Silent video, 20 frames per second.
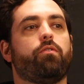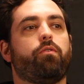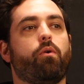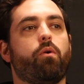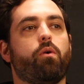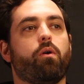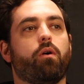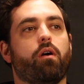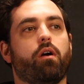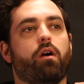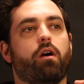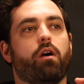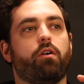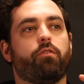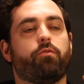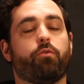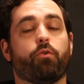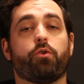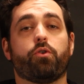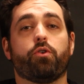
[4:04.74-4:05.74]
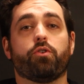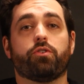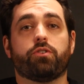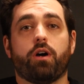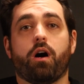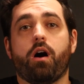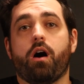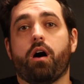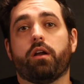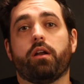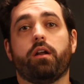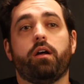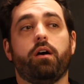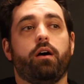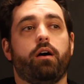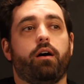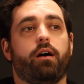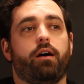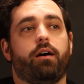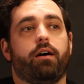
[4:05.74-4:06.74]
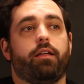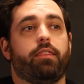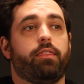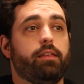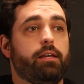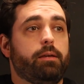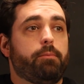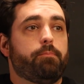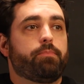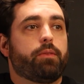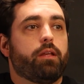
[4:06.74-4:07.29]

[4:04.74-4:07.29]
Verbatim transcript: for, for your Dawn uh, theme.